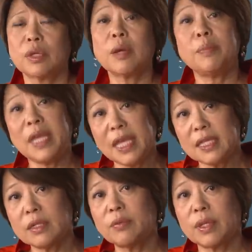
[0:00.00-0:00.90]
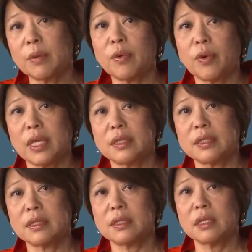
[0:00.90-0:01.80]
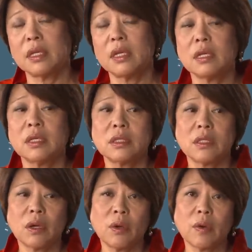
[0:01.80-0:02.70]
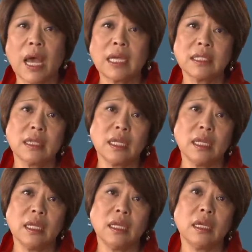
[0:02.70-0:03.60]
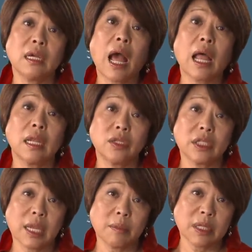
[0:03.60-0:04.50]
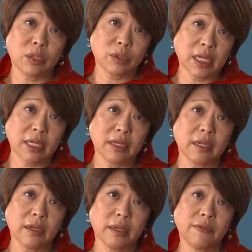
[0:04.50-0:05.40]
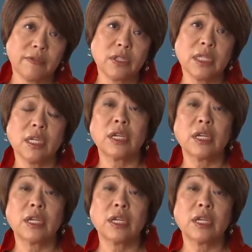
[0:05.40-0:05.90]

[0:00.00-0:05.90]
compete with the boys. So I studied college chemistry the first year in